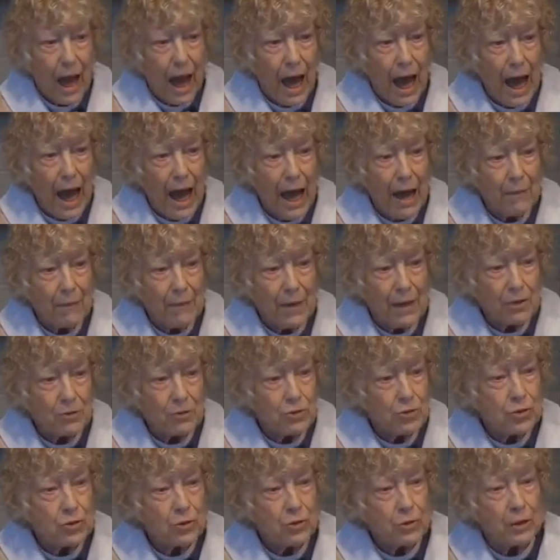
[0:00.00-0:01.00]
and
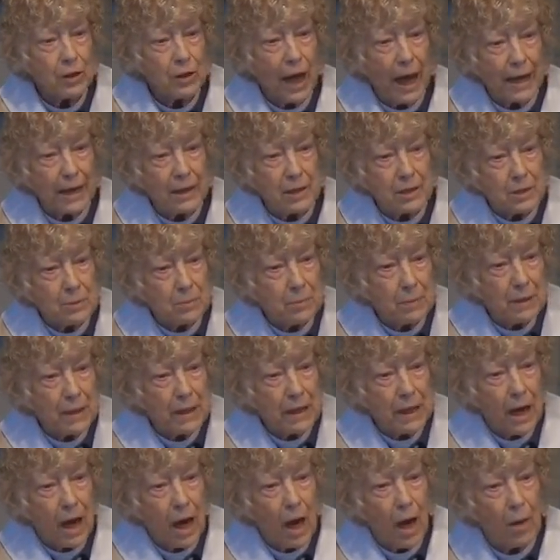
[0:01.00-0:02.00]
that you'd like to
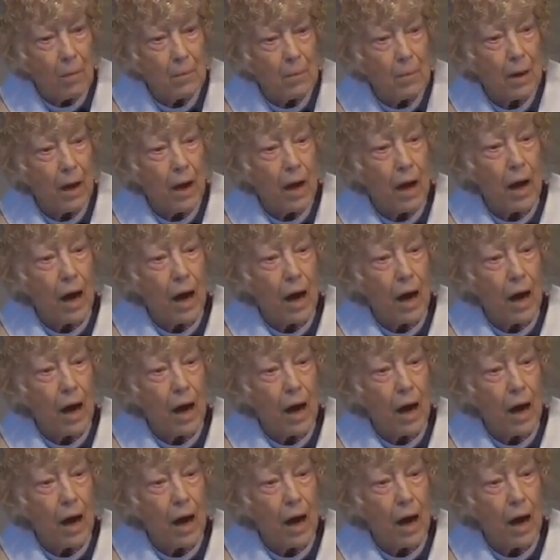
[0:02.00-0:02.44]
become